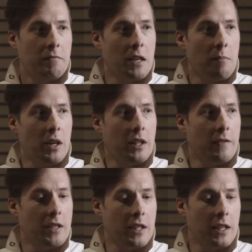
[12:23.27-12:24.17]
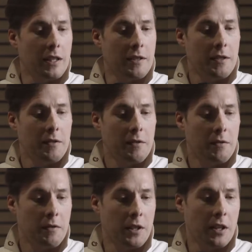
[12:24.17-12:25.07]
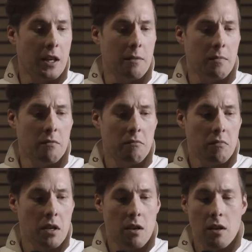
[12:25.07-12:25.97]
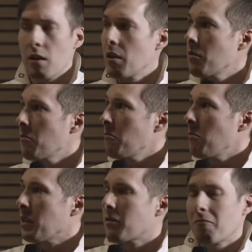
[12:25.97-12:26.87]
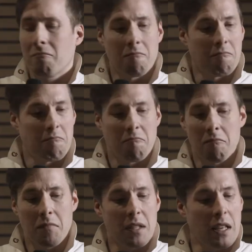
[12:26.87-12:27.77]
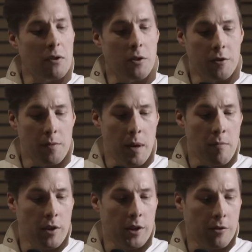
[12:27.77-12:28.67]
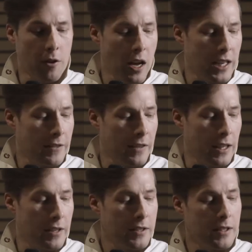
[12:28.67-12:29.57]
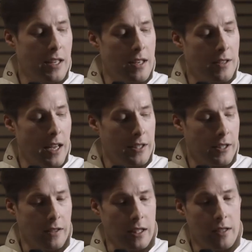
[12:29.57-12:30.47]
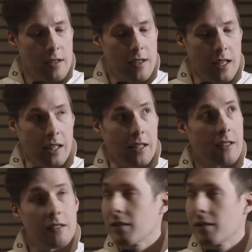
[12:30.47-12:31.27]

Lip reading: They might have seen it at time, but they couldn't remember it or they didn't actively think